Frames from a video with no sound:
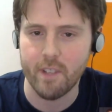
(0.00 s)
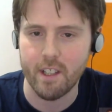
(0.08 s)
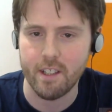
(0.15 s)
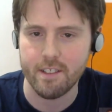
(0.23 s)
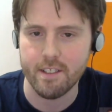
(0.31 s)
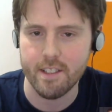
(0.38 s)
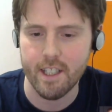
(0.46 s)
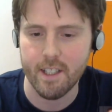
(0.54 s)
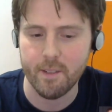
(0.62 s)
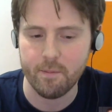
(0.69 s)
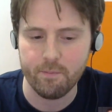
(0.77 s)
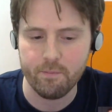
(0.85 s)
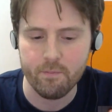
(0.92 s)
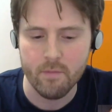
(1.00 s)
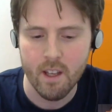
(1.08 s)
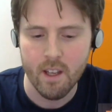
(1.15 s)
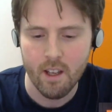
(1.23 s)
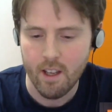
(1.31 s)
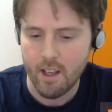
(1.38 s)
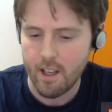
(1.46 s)
And
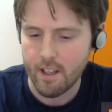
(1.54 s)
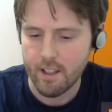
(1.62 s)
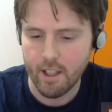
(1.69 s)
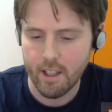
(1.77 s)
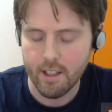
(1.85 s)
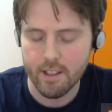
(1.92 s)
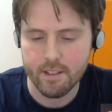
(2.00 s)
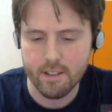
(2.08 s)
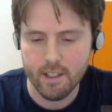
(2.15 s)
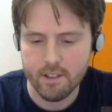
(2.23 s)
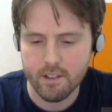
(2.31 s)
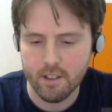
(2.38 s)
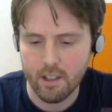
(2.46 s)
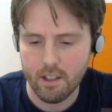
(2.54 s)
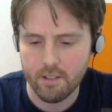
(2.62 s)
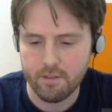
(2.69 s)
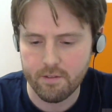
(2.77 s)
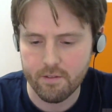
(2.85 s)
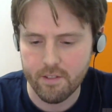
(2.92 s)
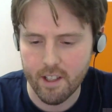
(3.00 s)
it took
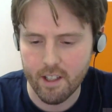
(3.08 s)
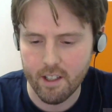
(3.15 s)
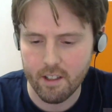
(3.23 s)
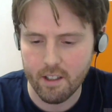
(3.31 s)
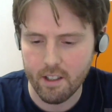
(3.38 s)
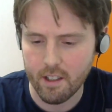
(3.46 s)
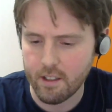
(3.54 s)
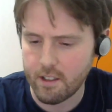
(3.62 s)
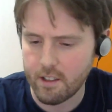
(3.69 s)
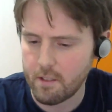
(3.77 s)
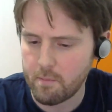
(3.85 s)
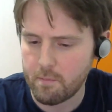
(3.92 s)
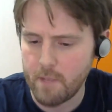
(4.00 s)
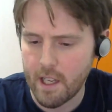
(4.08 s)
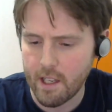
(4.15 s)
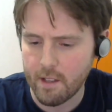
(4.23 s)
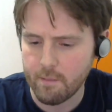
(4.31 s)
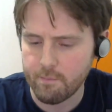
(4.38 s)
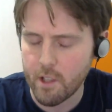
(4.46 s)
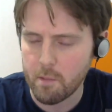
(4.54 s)
off there a
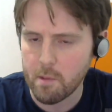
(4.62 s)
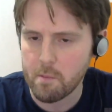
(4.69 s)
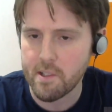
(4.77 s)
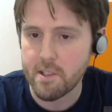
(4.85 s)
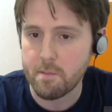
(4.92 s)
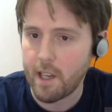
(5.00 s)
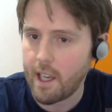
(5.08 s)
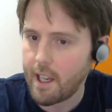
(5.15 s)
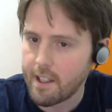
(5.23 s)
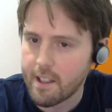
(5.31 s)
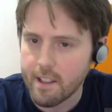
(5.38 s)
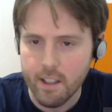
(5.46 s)
couple of months back.